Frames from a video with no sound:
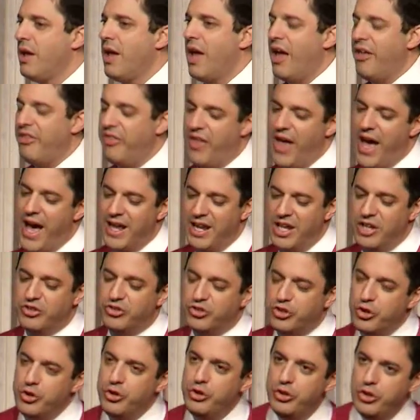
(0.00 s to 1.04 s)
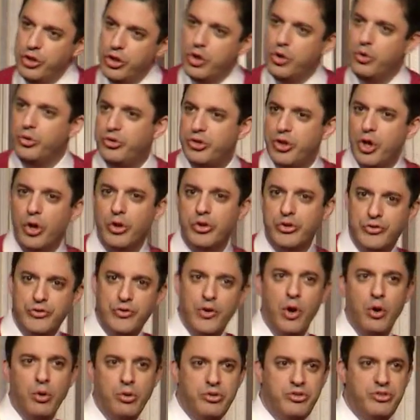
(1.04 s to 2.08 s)
and that is to use those
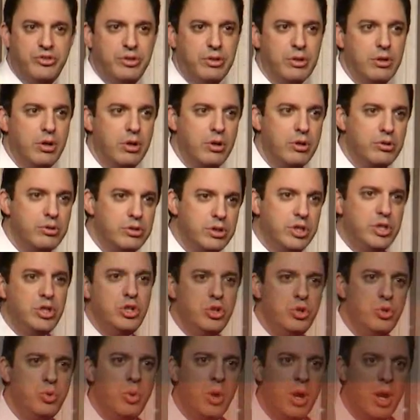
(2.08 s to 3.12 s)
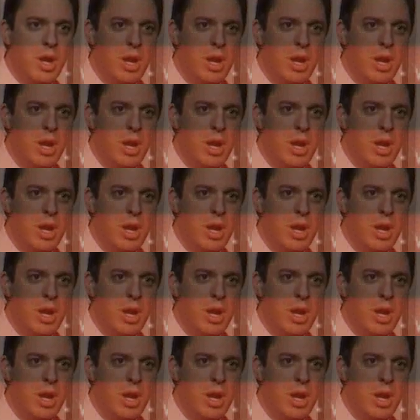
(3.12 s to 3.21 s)
folks to